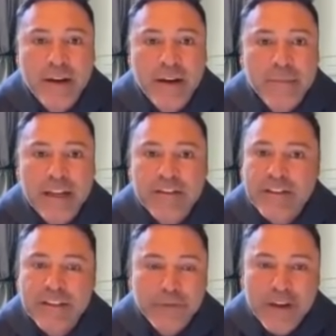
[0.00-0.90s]
uh, not
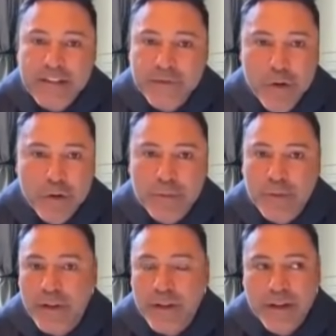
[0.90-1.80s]
just the face of Golden
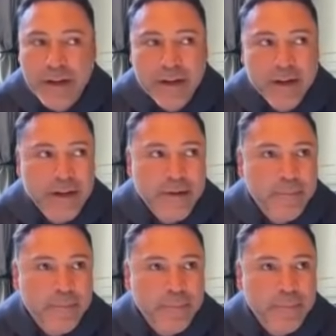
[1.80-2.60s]
Boy. Um,